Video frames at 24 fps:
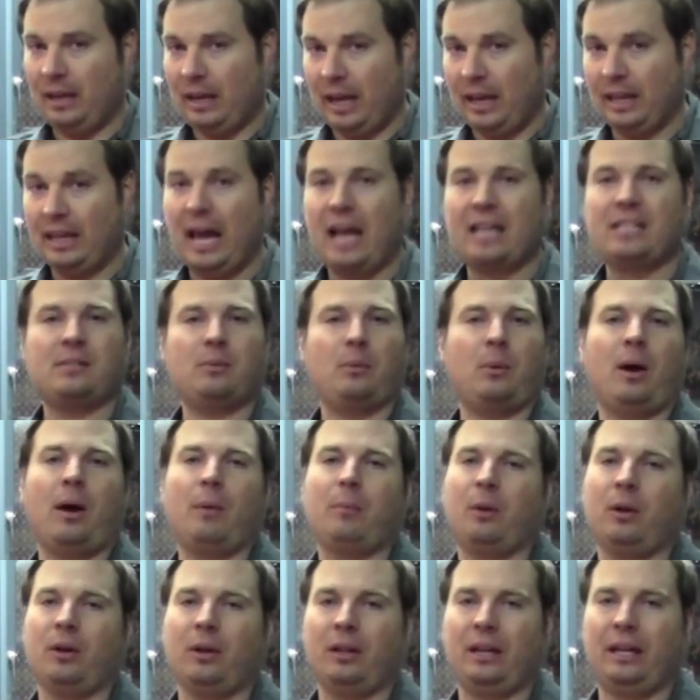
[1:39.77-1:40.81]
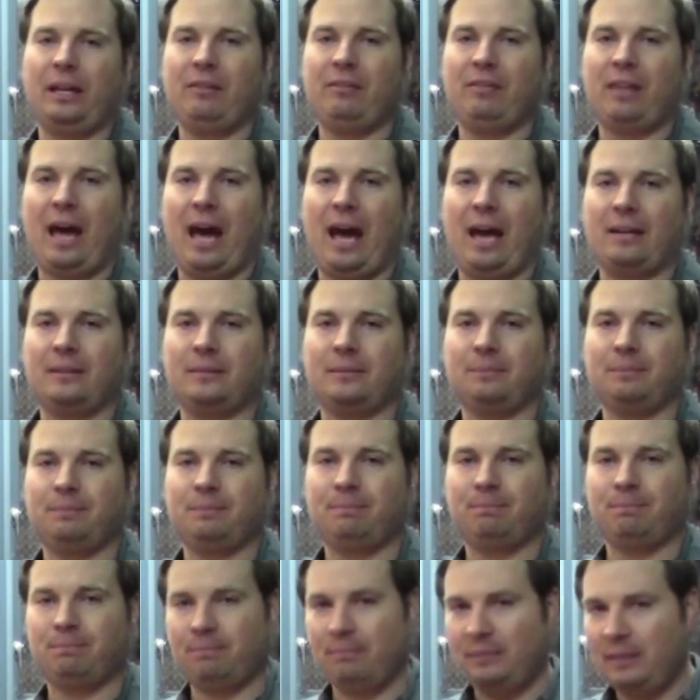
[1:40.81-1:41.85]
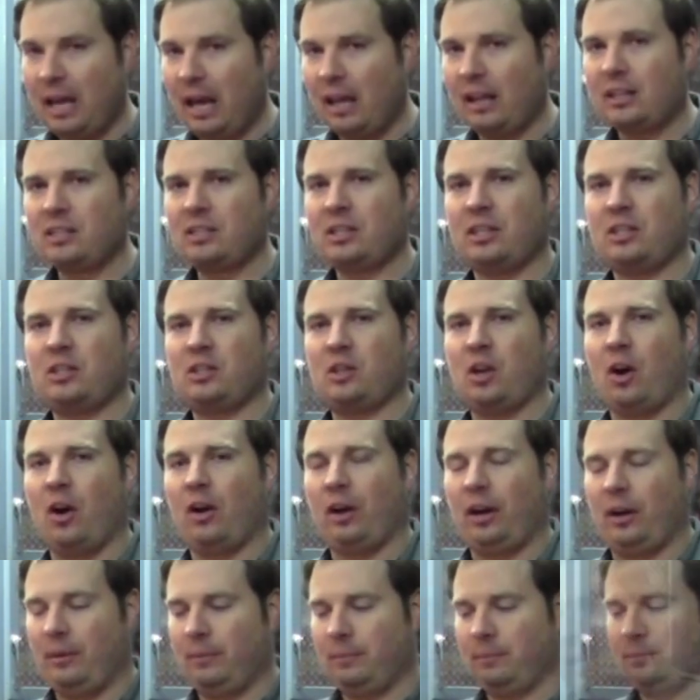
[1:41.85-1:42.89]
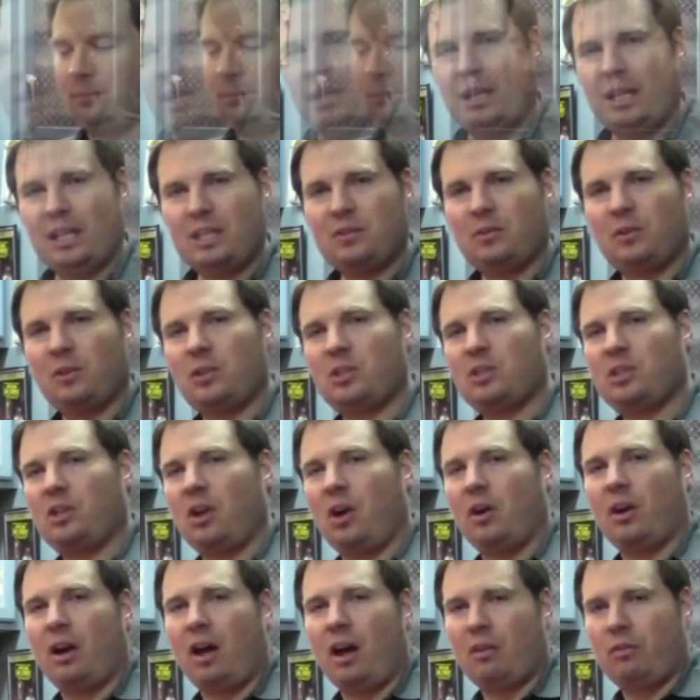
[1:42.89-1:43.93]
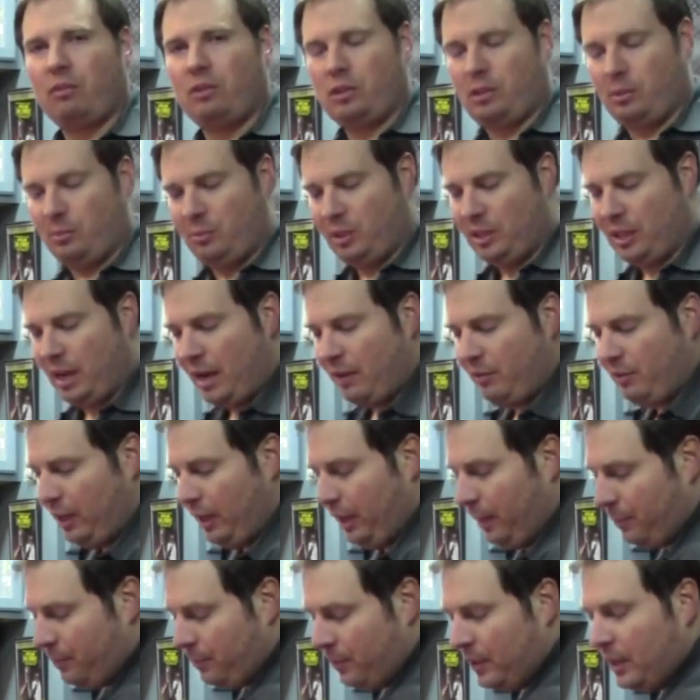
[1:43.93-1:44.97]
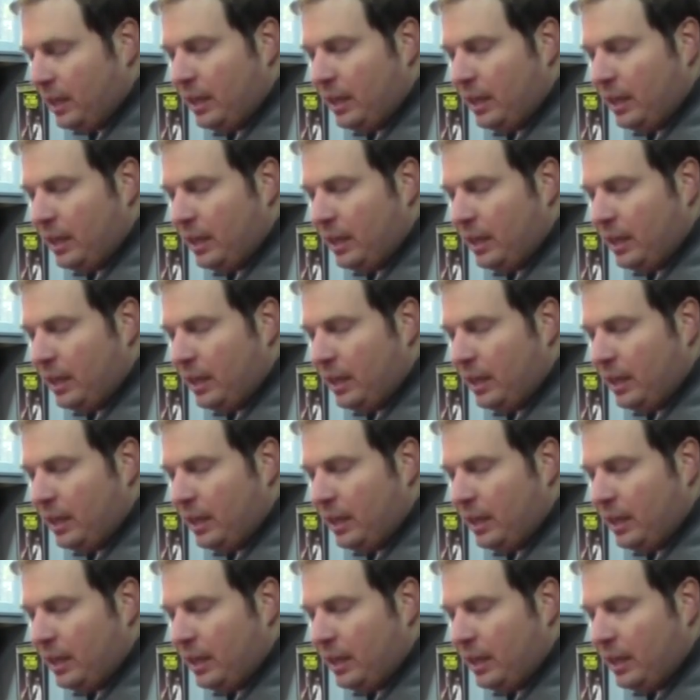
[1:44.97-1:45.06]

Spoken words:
And that's where I'm going to leave that. Now let's get started. Let's first start off with some safety.